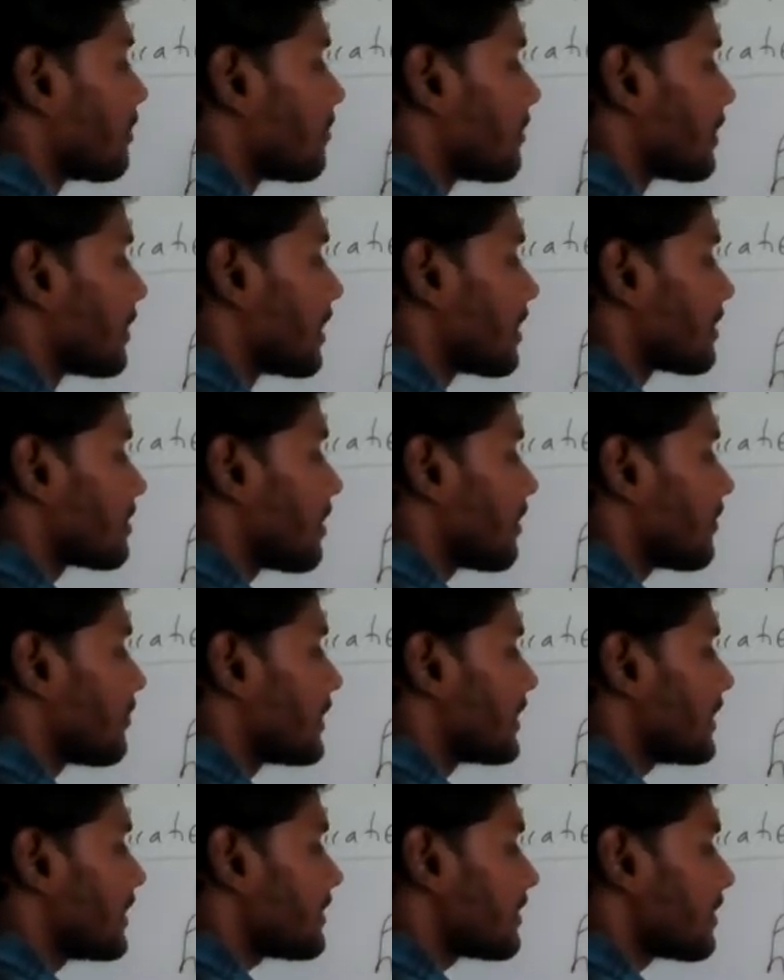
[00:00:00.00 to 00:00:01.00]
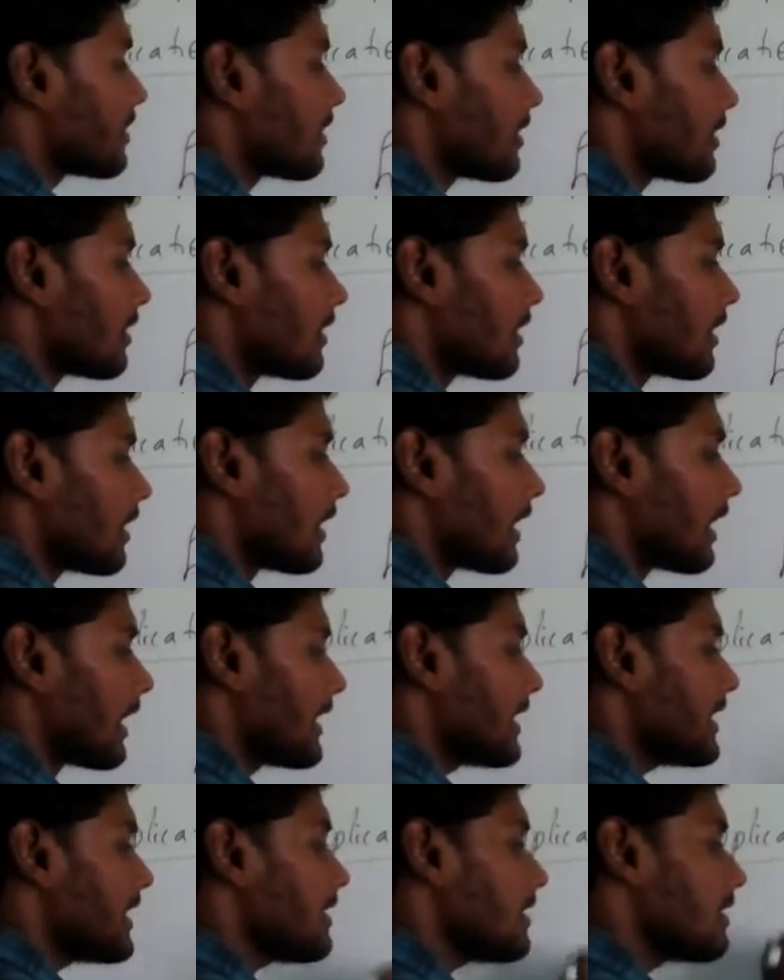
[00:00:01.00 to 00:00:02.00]
Because of its
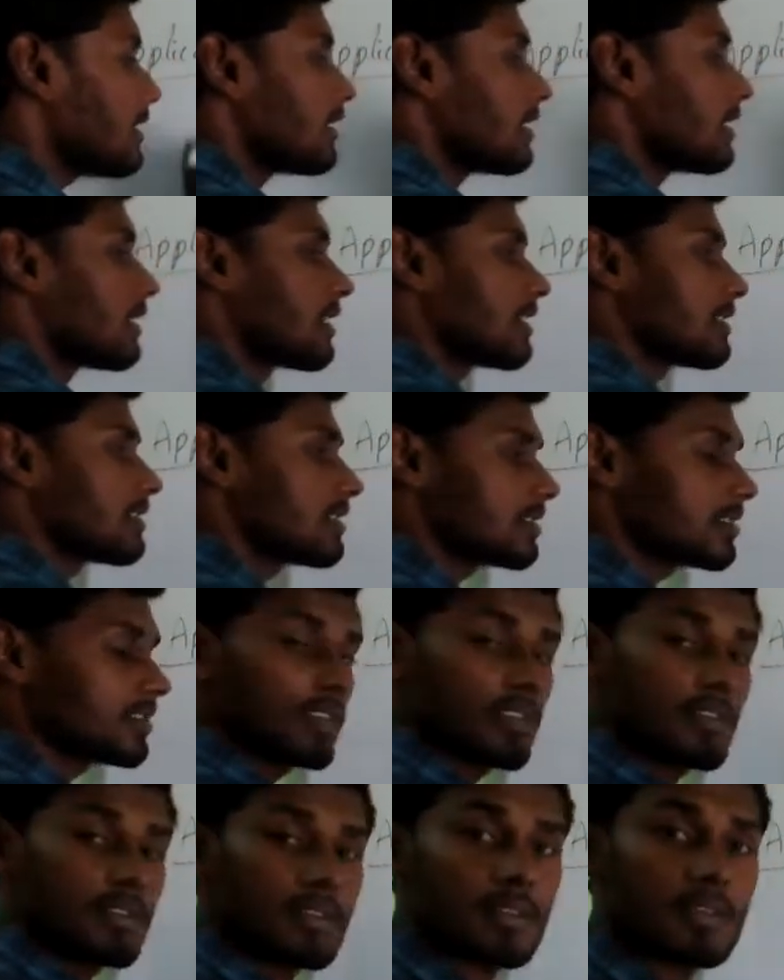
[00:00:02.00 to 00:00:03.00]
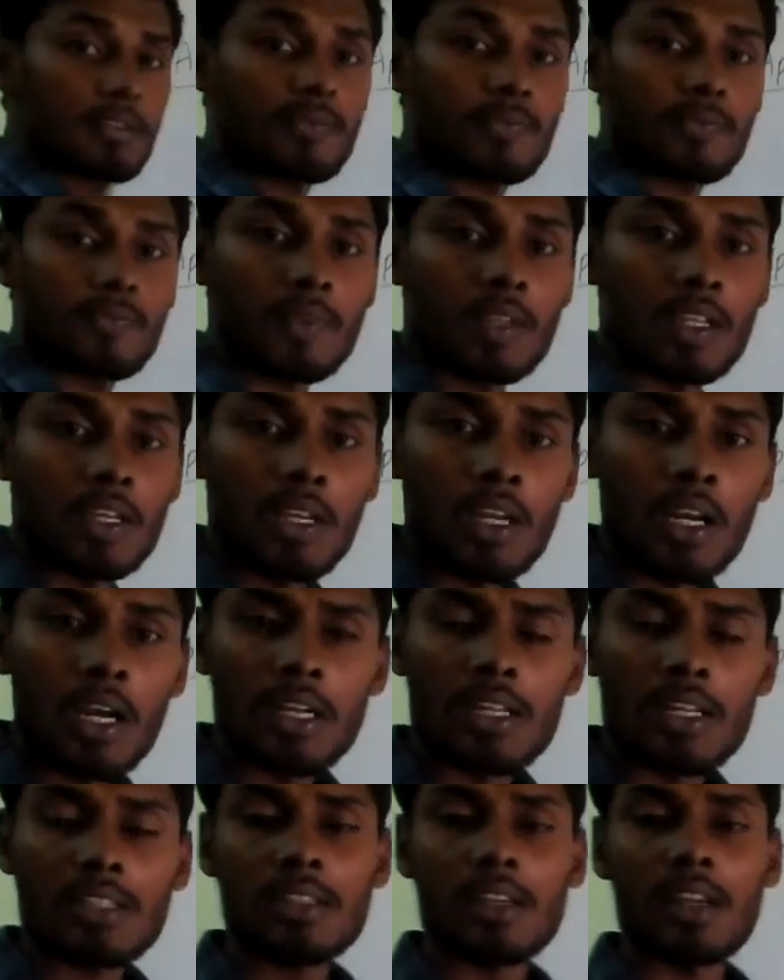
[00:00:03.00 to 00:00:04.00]
high resistance.
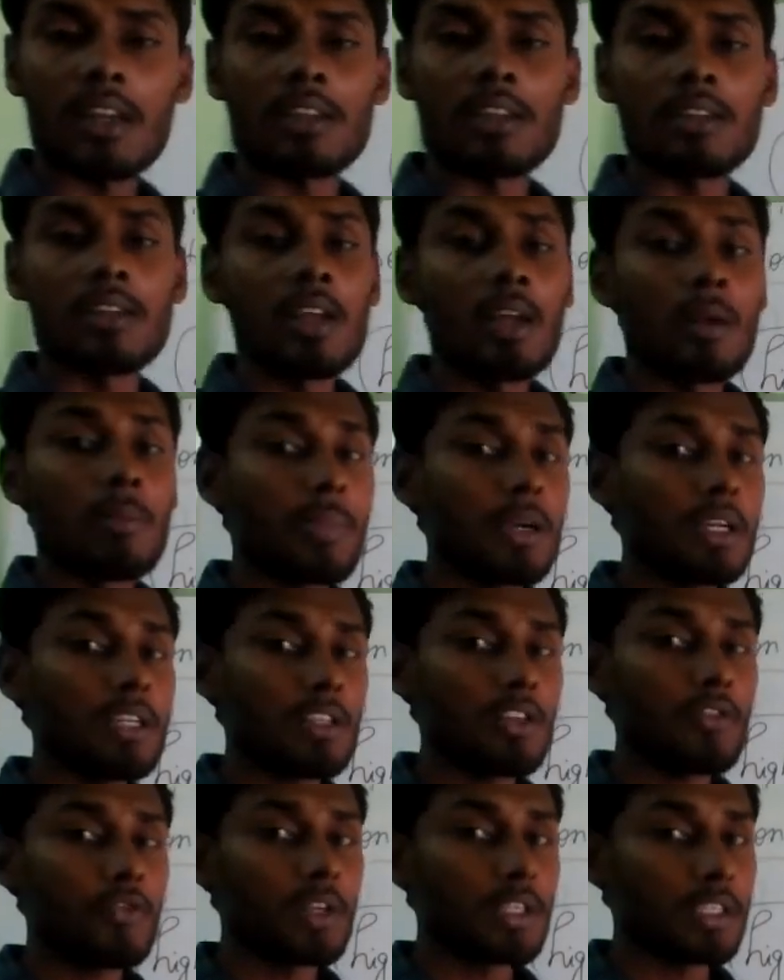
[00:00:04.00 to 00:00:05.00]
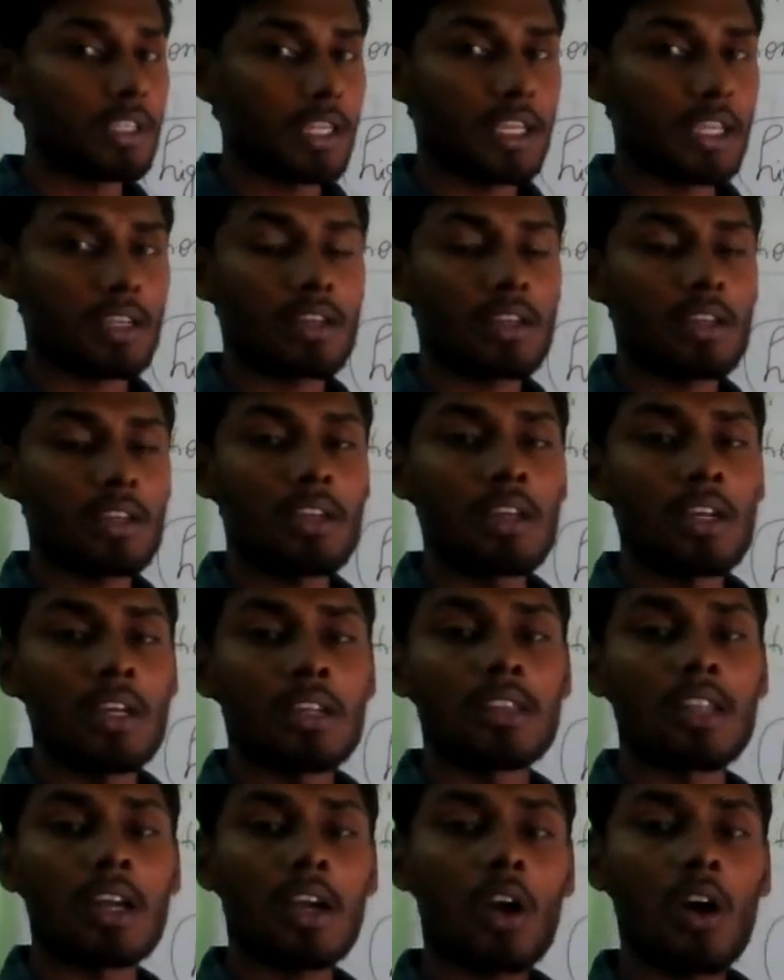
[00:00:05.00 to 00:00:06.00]
Understand? But if we take
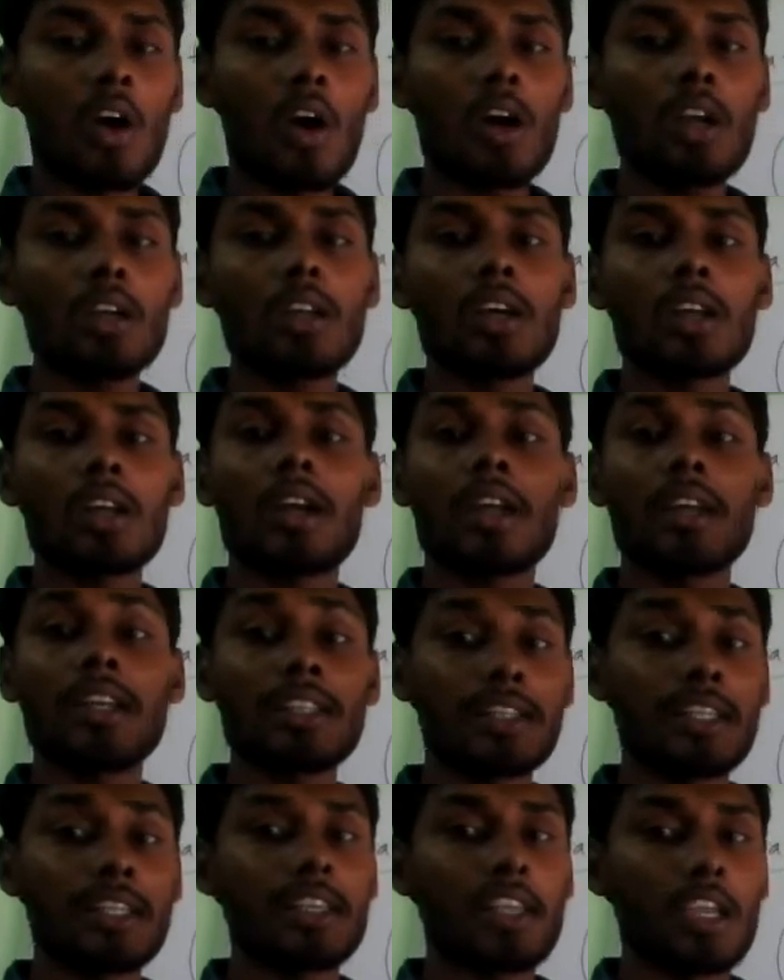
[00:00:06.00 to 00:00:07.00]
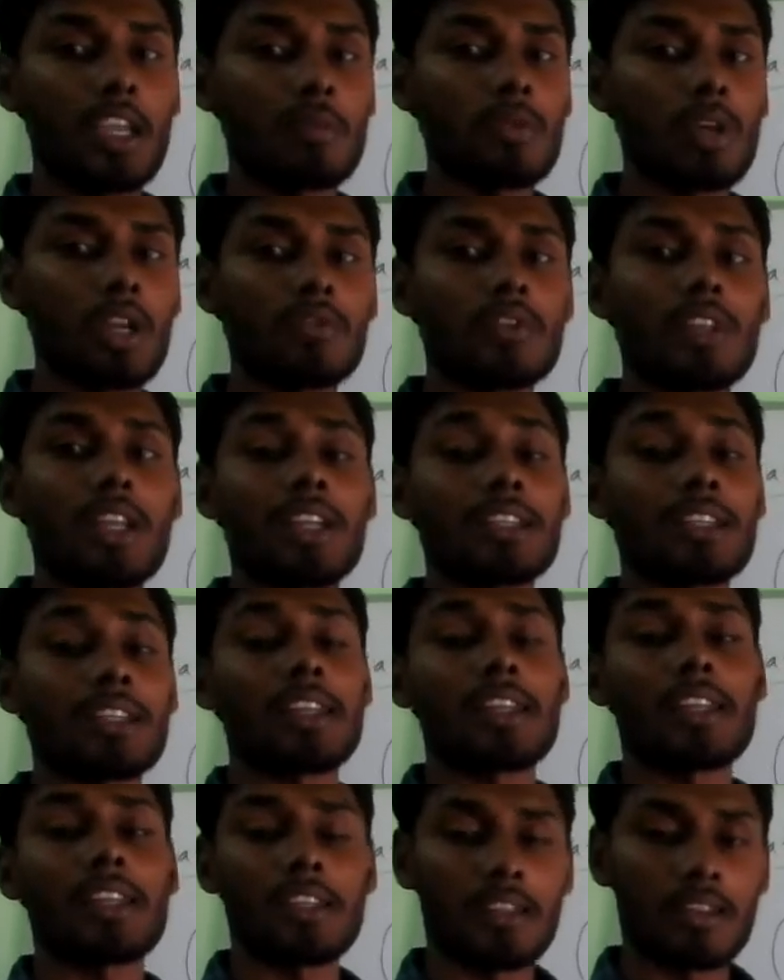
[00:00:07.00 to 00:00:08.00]
the cord or connecting cable of the
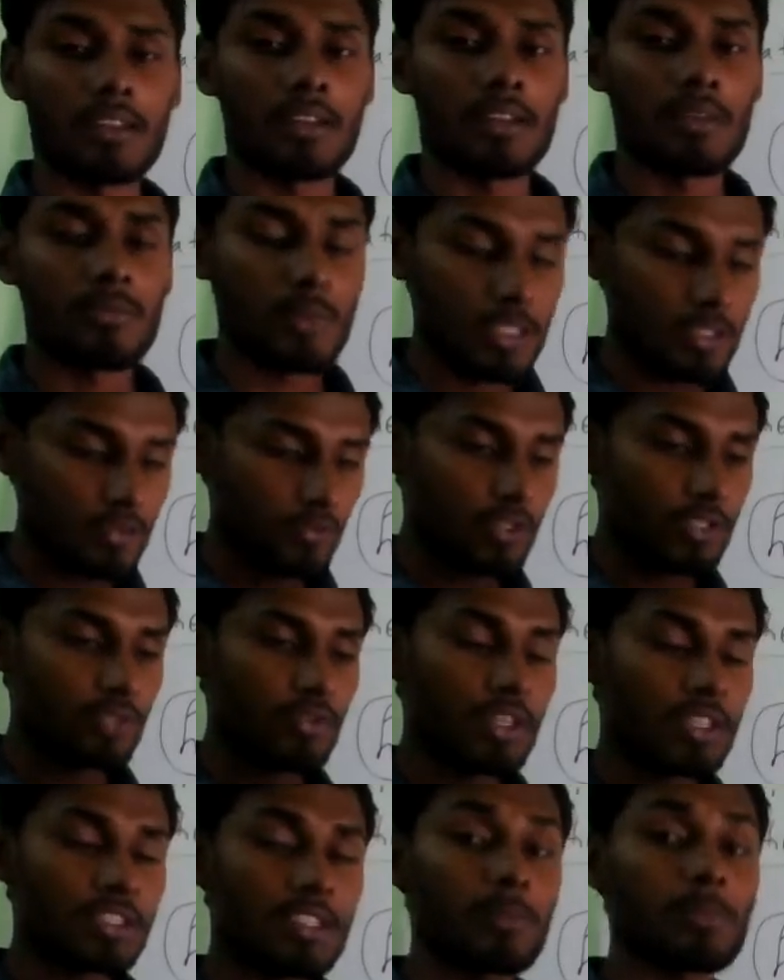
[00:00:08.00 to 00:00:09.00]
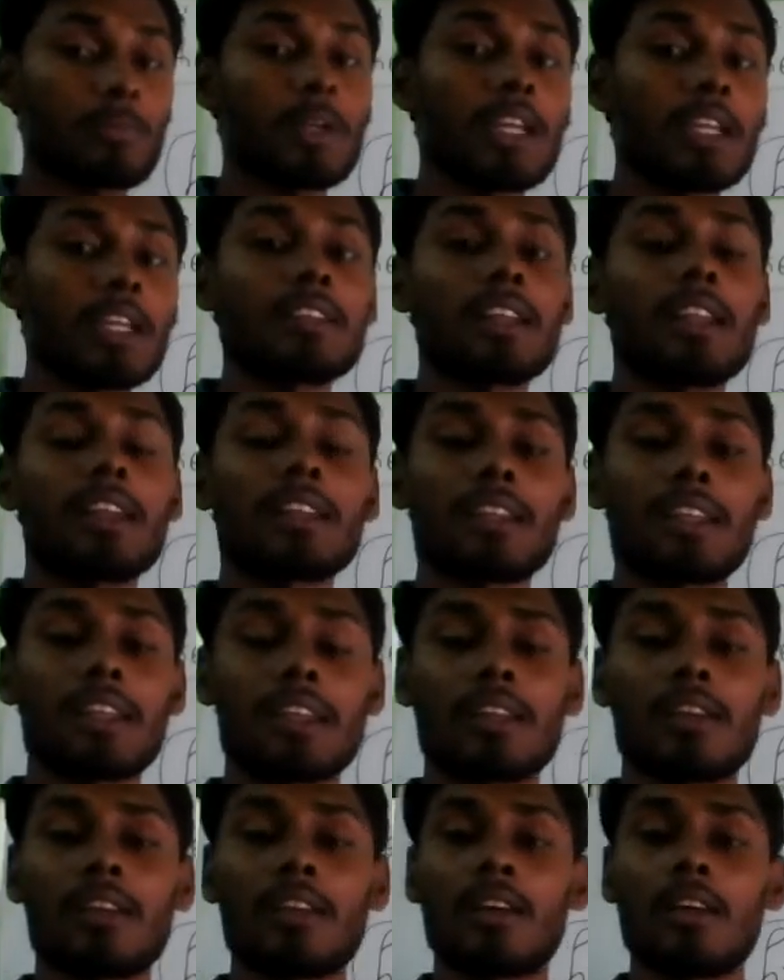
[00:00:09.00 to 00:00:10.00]
electric heater, means which will supplying the
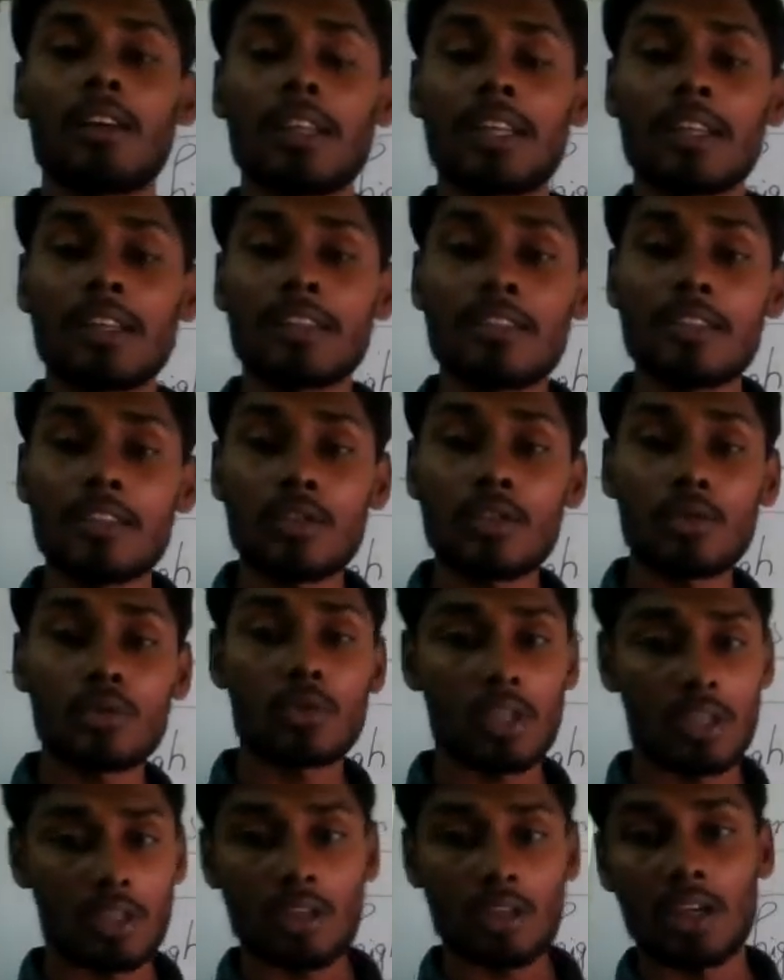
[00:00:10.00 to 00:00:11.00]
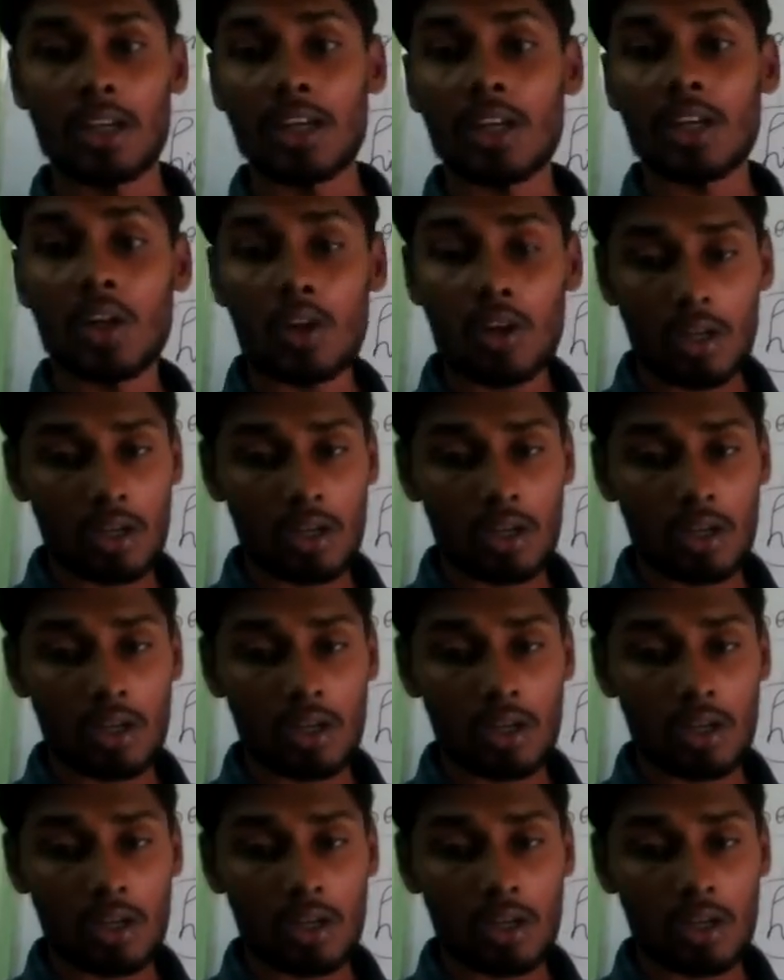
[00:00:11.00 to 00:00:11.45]
electric energy to that